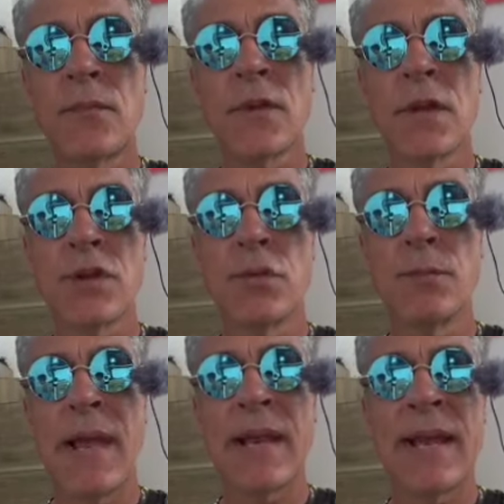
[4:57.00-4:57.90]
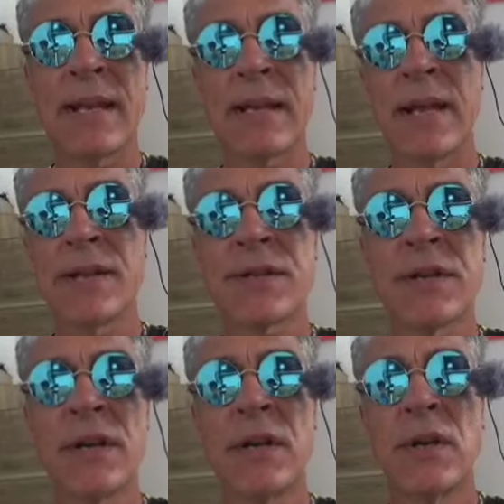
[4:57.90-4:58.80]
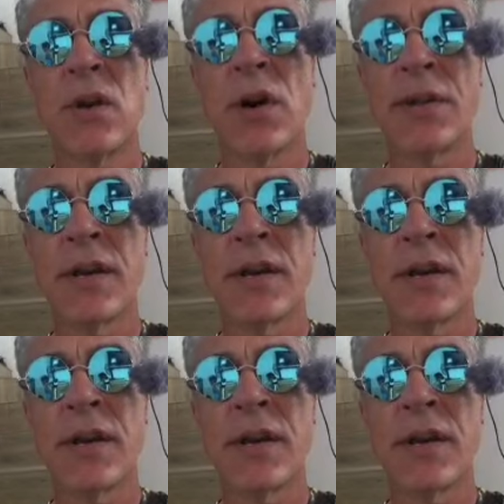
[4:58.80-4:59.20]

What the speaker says: the two main headlights on